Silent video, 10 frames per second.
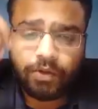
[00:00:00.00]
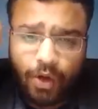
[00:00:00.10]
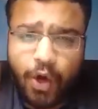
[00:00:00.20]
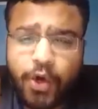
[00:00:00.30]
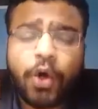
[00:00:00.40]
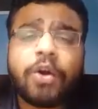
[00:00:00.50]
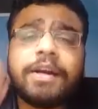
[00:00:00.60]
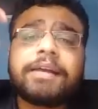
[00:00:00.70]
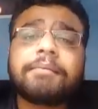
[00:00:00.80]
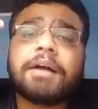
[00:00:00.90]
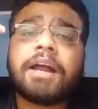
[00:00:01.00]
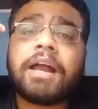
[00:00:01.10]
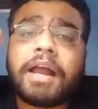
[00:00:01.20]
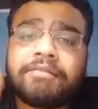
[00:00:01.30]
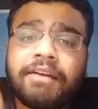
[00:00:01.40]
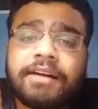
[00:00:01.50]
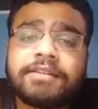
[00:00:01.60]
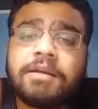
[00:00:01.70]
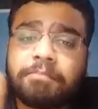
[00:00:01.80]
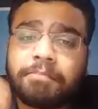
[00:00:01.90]
not only affects
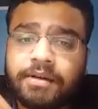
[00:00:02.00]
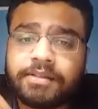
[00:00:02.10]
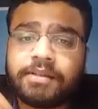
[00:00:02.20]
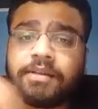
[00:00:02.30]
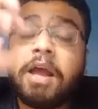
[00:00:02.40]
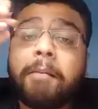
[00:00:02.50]
the person,